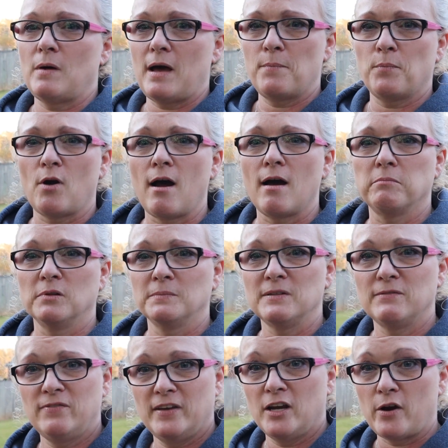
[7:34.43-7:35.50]
my problem
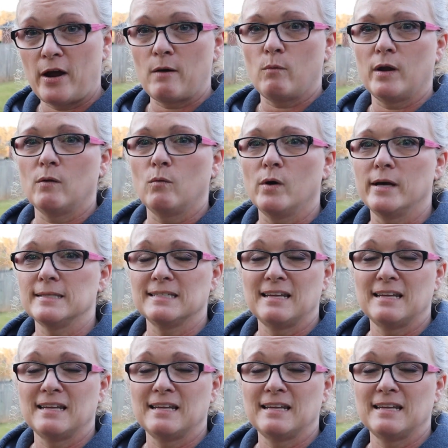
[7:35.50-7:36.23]
to figure out what it was,